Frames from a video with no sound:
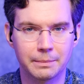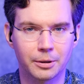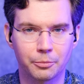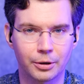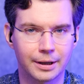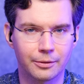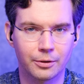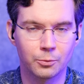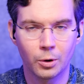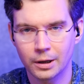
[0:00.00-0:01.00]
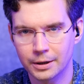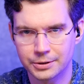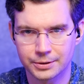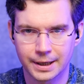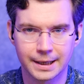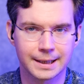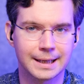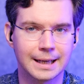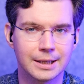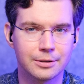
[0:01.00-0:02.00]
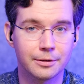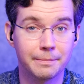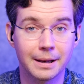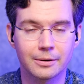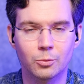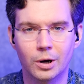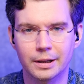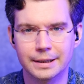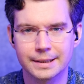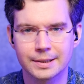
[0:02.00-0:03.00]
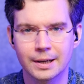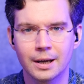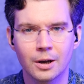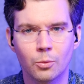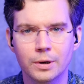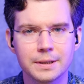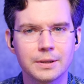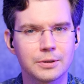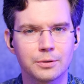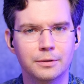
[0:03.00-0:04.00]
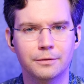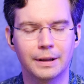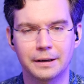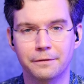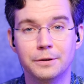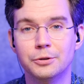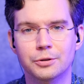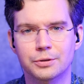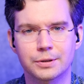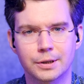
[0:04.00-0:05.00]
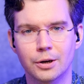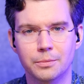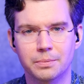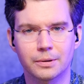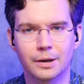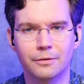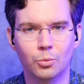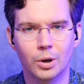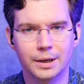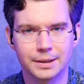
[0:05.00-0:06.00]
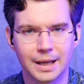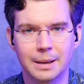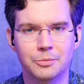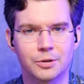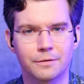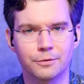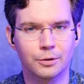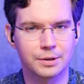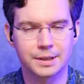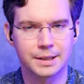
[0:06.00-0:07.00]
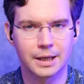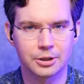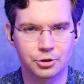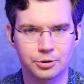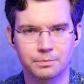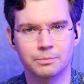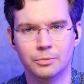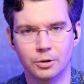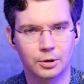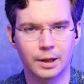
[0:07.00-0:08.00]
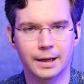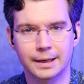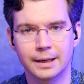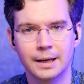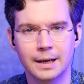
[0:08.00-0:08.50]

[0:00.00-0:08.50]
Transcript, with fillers: people are bringing their own wallets or connecting into embedded wallets. What is the sort of like future scope of what GameShift looks to touch look like?